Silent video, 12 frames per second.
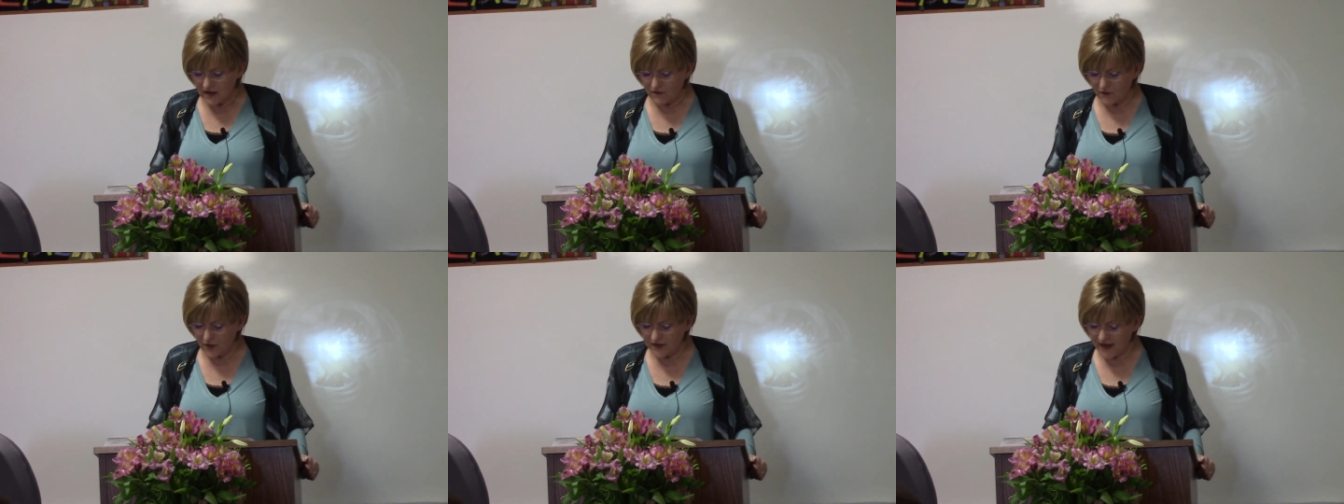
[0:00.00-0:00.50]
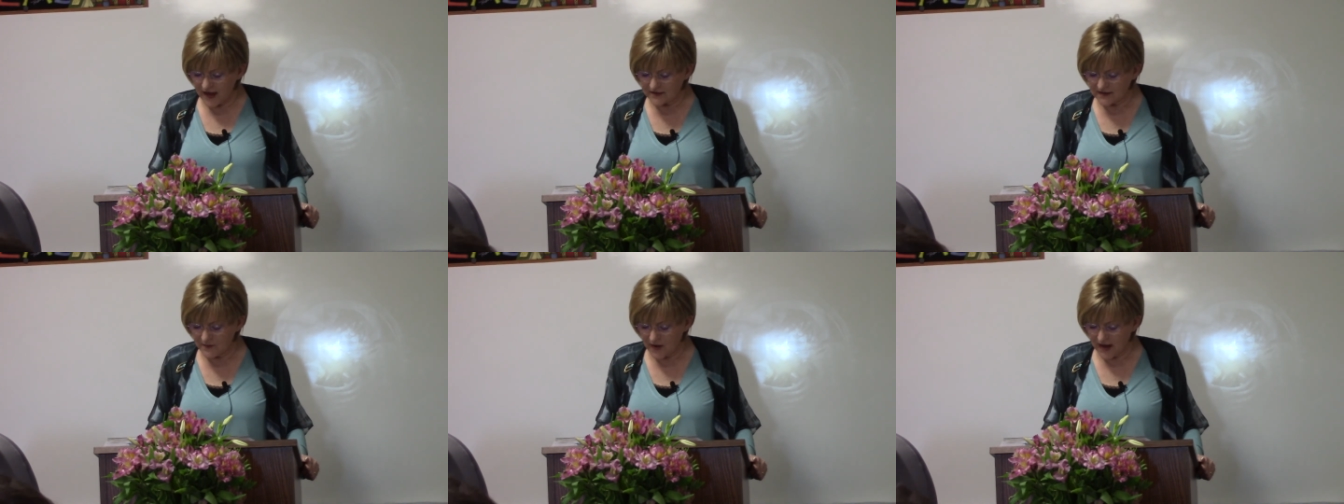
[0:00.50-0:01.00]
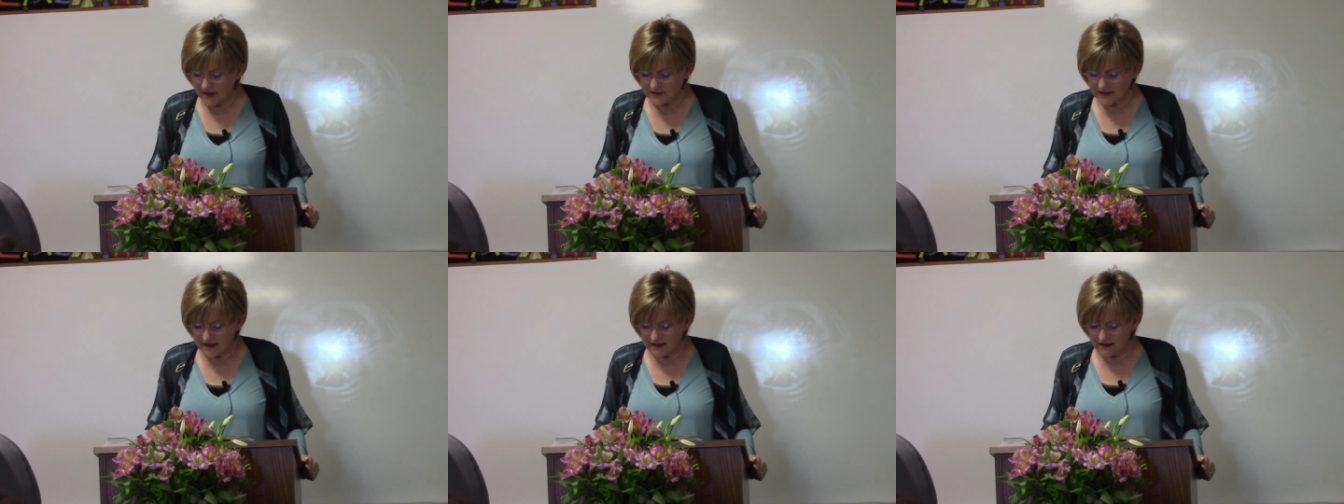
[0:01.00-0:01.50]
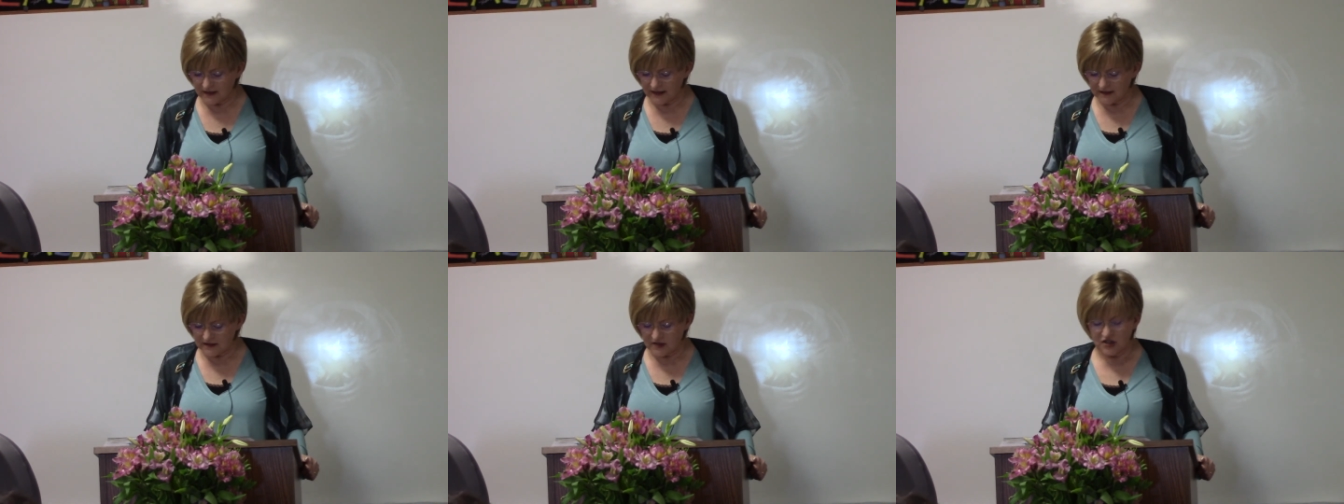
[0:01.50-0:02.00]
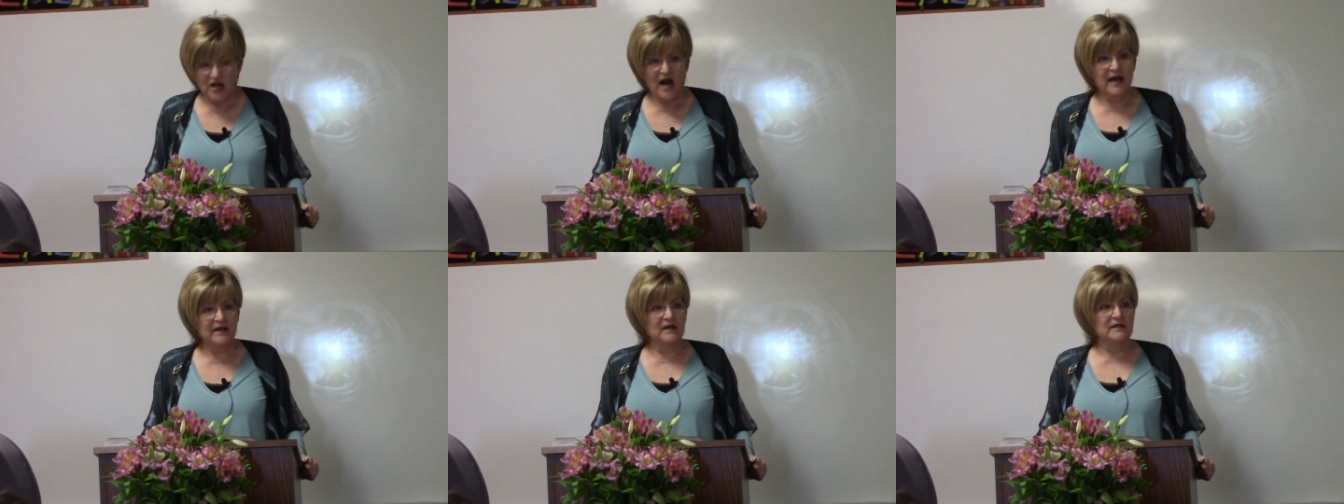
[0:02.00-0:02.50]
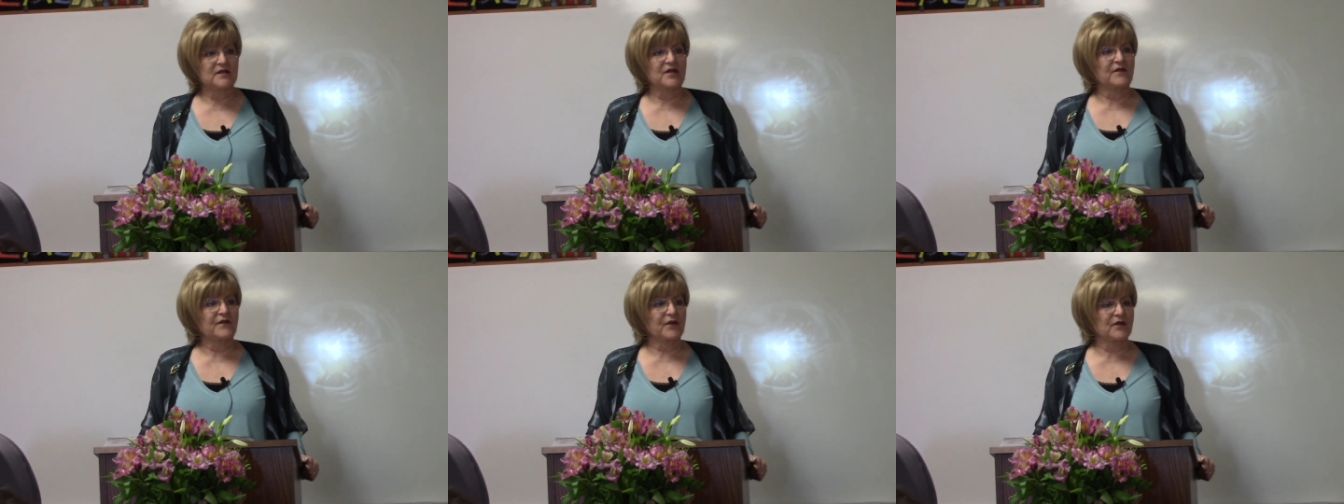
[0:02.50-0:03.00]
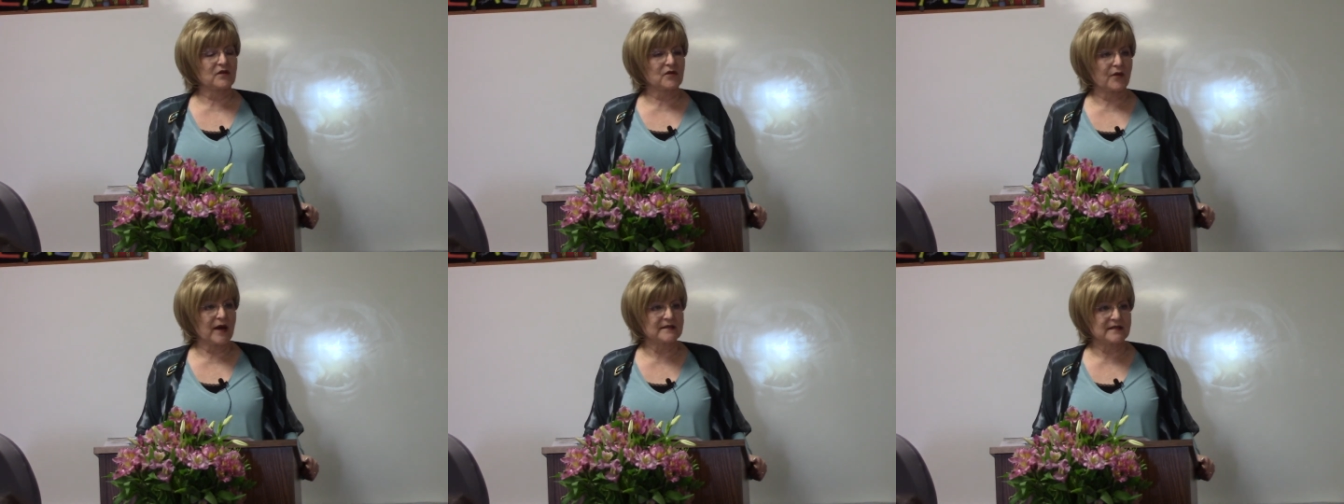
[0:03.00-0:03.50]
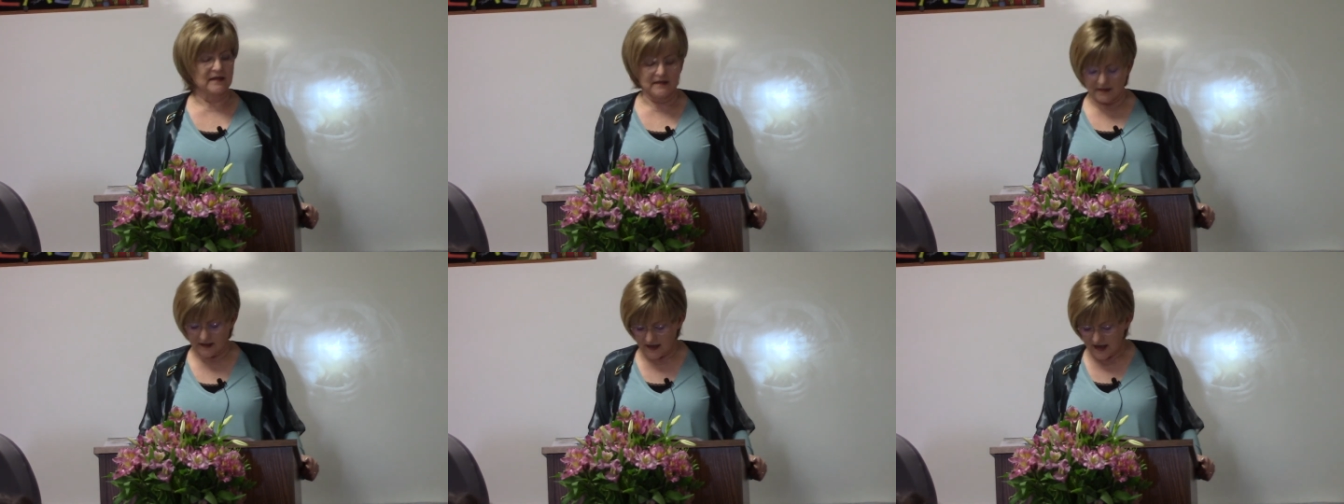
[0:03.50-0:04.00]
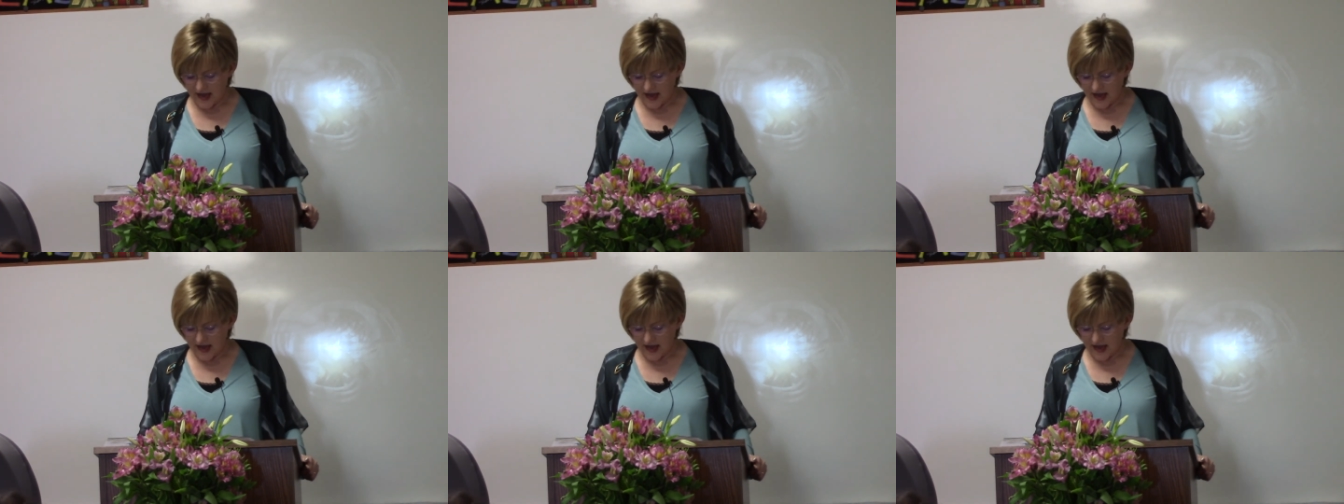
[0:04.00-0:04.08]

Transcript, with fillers: 4,000 miles, and it linked China to the Fertile Crescent.